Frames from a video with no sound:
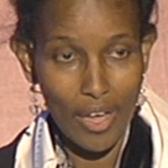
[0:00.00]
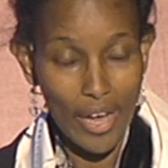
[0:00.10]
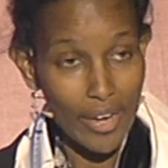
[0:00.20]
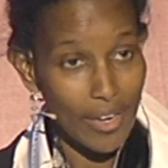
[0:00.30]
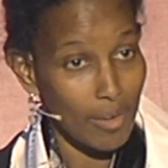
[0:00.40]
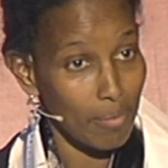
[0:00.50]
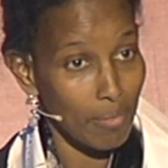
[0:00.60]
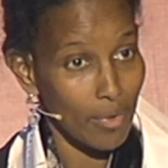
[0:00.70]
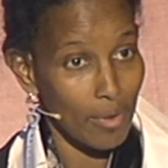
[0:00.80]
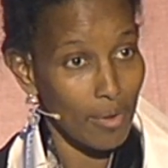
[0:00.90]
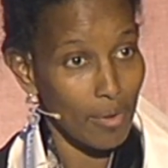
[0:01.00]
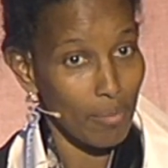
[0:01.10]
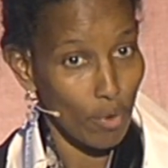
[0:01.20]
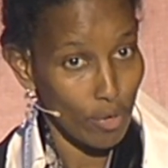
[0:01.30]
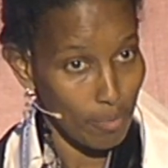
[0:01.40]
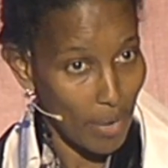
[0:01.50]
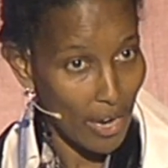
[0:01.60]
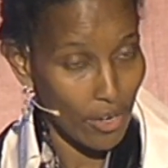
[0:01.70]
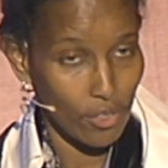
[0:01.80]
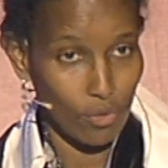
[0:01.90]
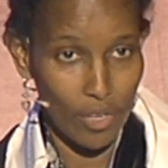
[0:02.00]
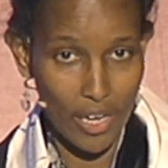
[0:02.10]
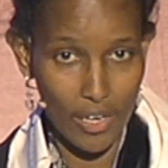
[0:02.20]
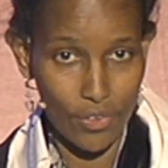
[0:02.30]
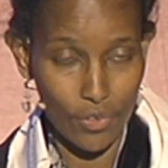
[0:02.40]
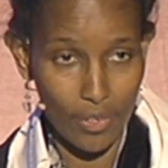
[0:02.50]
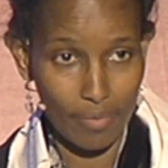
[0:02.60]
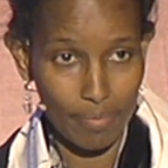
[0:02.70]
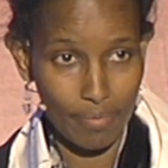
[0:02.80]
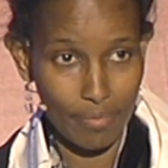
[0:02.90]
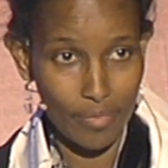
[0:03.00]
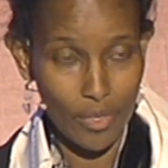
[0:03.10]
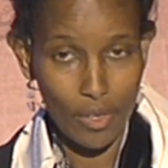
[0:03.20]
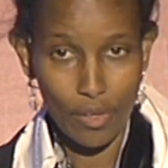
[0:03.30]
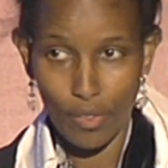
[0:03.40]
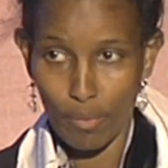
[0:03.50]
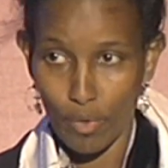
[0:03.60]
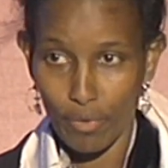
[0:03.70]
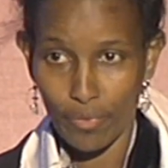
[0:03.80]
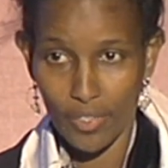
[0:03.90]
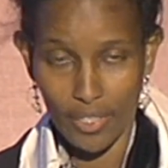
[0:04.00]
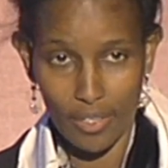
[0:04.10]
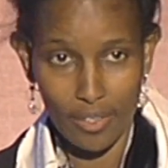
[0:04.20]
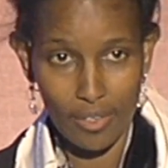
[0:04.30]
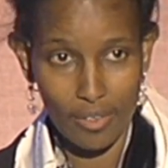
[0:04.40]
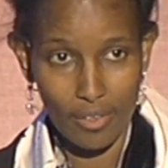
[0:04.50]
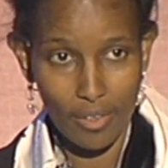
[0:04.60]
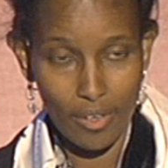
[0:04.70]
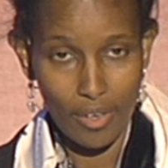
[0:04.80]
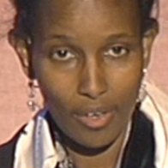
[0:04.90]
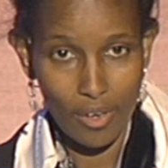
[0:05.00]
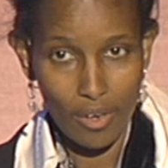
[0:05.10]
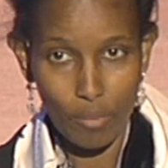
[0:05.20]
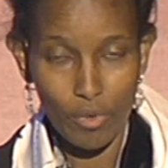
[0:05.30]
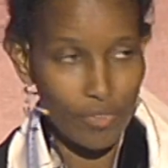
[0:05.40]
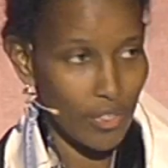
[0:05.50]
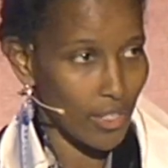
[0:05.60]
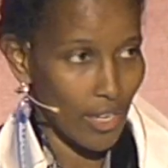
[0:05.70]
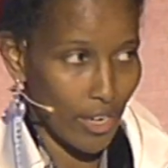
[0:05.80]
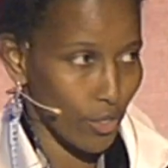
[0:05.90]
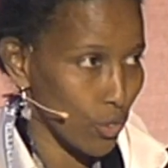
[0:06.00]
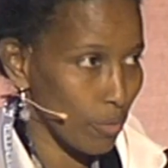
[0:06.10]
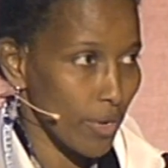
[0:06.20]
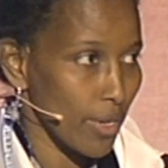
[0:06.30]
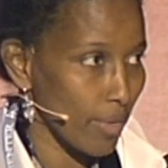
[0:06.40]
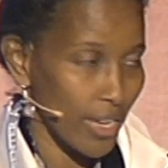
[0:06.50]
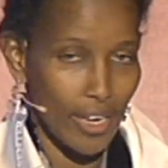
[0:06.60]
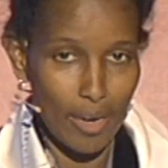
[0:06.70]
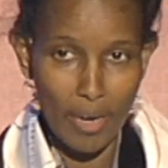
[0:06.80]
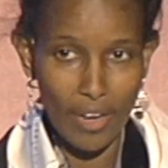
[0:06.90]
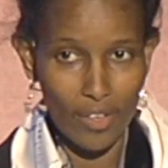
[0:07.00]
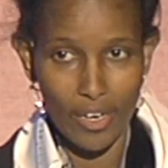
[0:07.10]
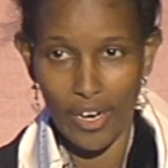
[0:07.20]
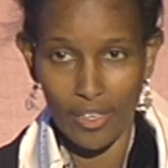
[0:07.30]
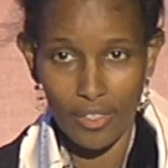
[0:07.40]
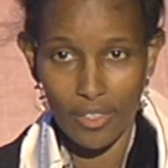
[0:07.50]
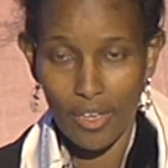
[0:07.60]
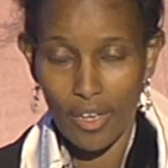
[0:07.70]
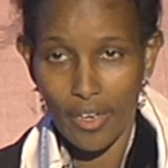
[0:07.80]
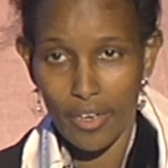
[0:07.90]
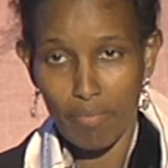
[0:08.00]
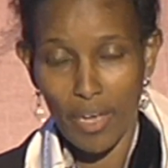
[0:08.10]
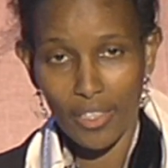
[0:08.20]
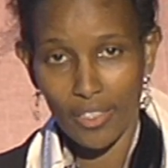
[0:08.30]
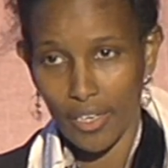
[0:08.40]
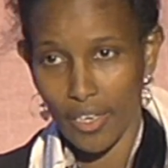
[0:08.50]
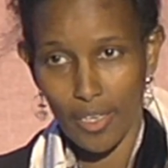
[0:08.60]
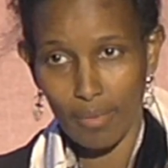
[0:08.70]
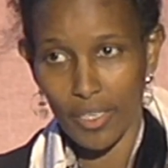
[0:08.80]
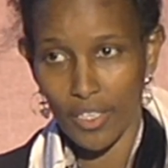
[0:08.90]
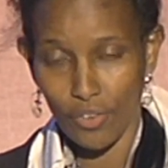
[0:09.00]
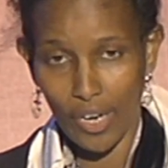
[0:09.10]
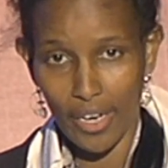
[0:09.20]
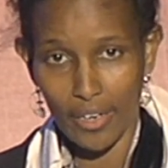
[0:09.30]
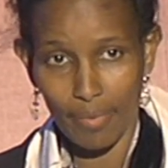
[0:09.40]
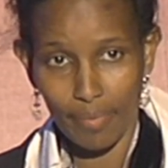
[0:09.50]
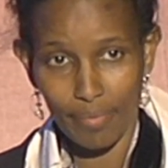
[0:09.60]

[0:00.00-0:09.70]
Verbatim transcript: had him brought back to the country. The mufti, mufti is like a supreme leader among the clerics, demands that he be tried.